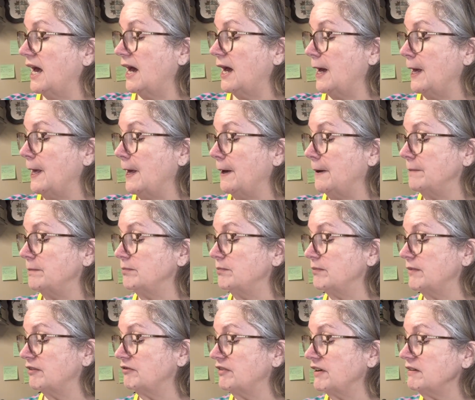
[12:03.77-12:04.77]

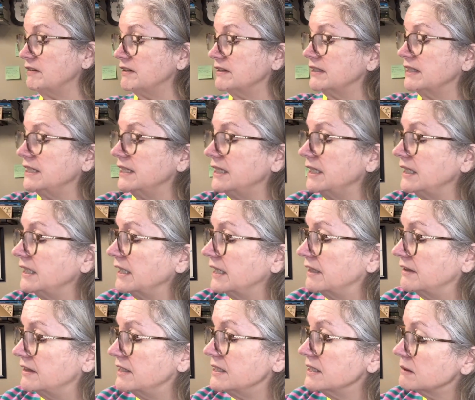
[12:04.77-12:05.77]
My favorite thing
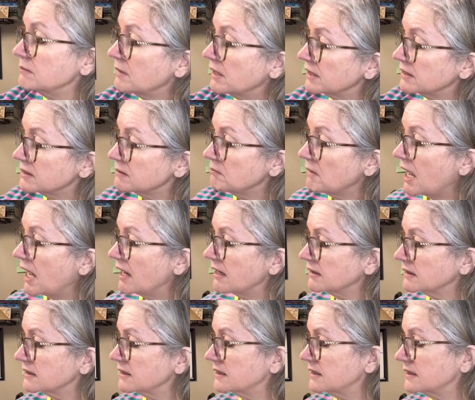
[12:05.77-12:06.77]
in this month's
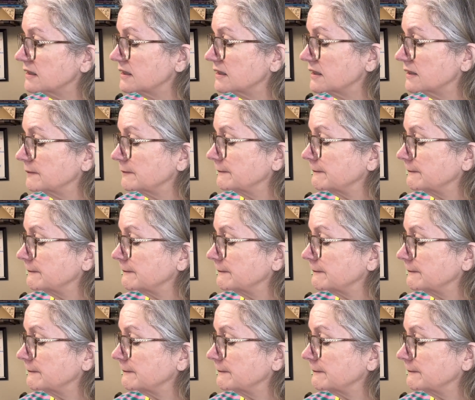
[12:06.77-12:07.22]
box,